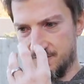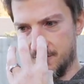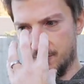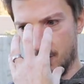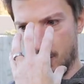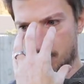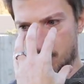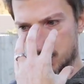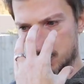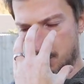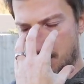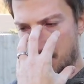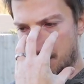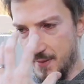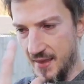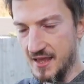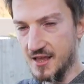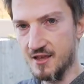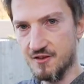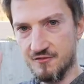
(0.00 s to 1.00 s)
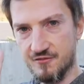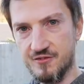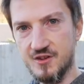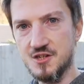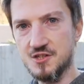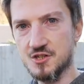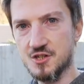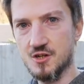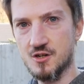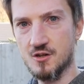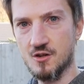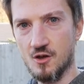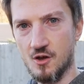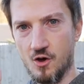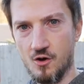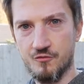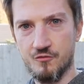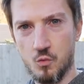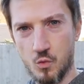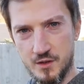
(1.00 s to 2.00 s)
You've got a much bigger vision
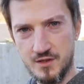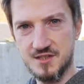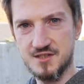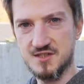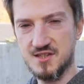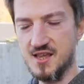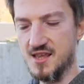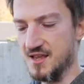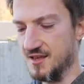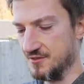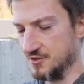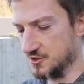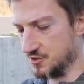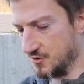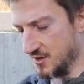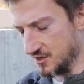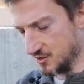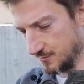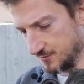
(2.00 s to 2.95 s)
of what you're seeing in the screen.